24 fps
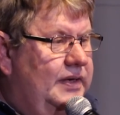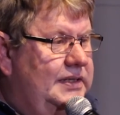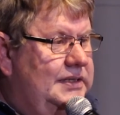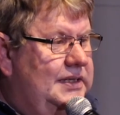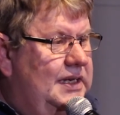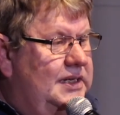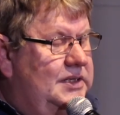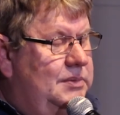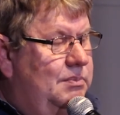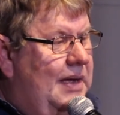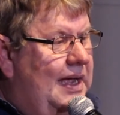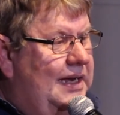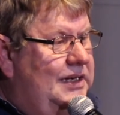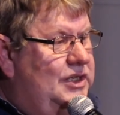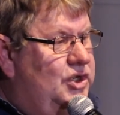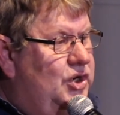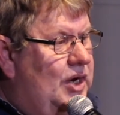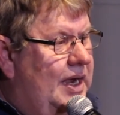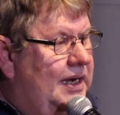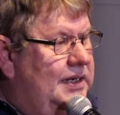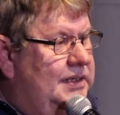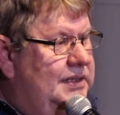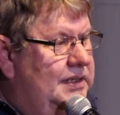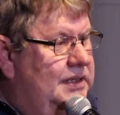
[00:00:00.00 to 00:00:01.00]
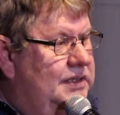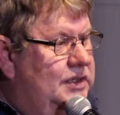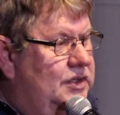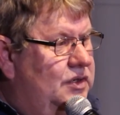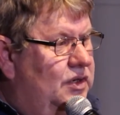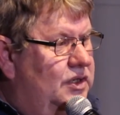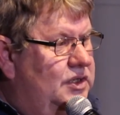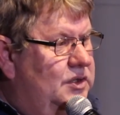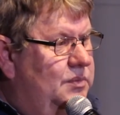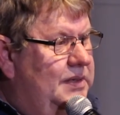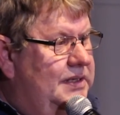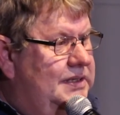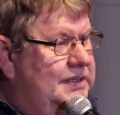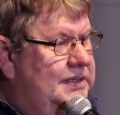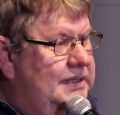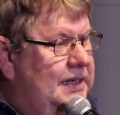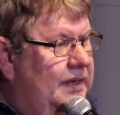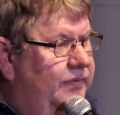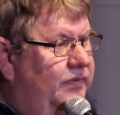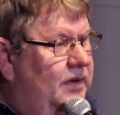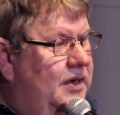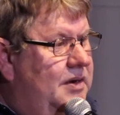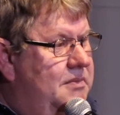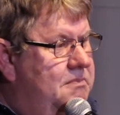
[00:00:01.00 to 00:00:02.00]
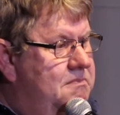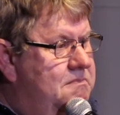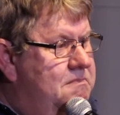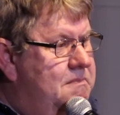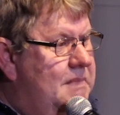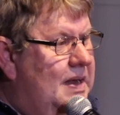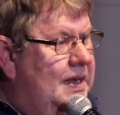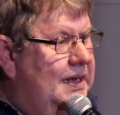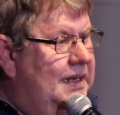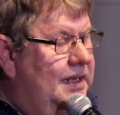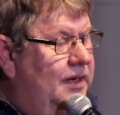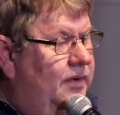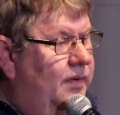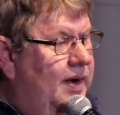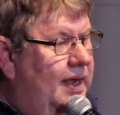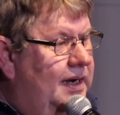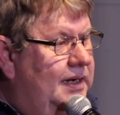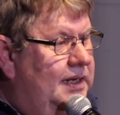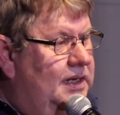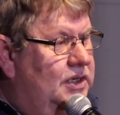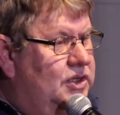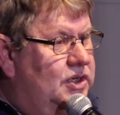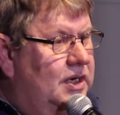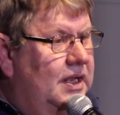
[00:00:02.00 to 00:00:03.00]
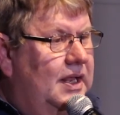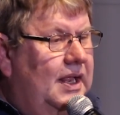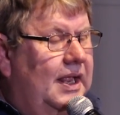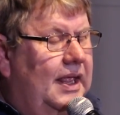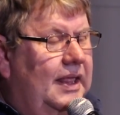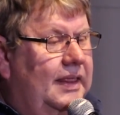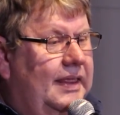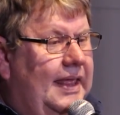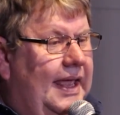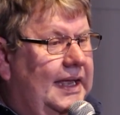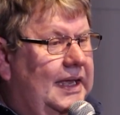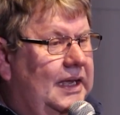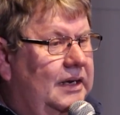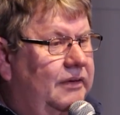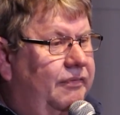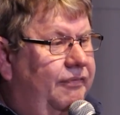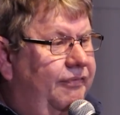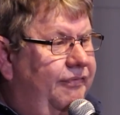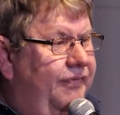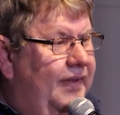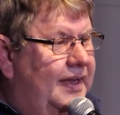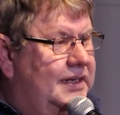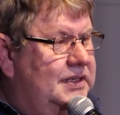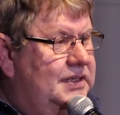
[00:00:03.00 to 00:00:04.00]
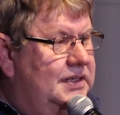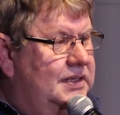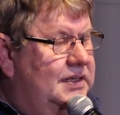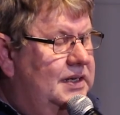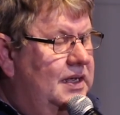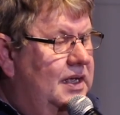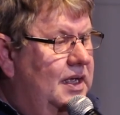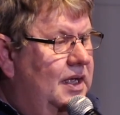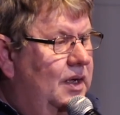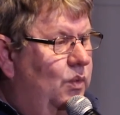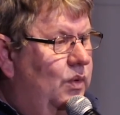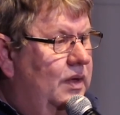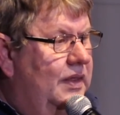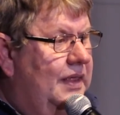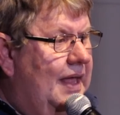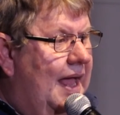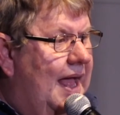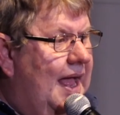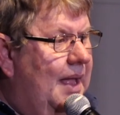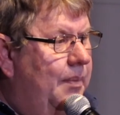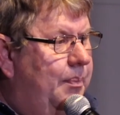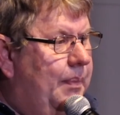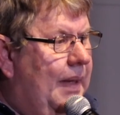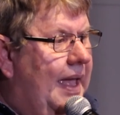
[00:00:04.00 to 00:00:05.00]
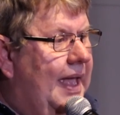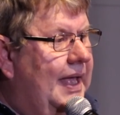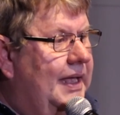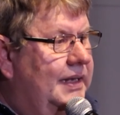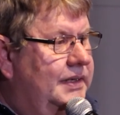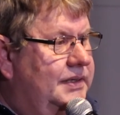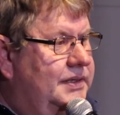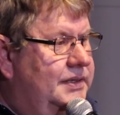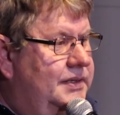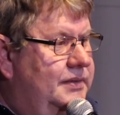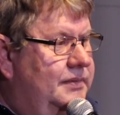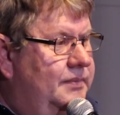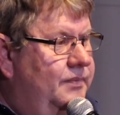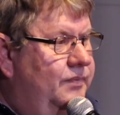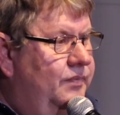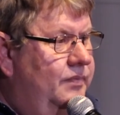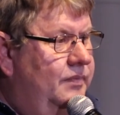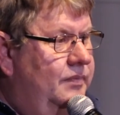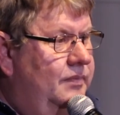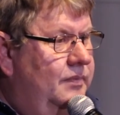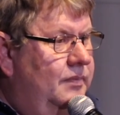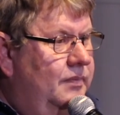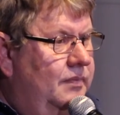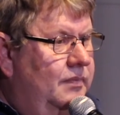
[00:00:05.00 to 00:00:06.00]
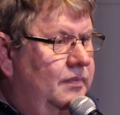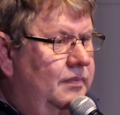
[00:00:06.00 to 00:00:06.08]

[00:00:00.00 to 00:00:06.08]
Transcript: He says, my tractors cost me 7 million rand each. They get fixed with iPads.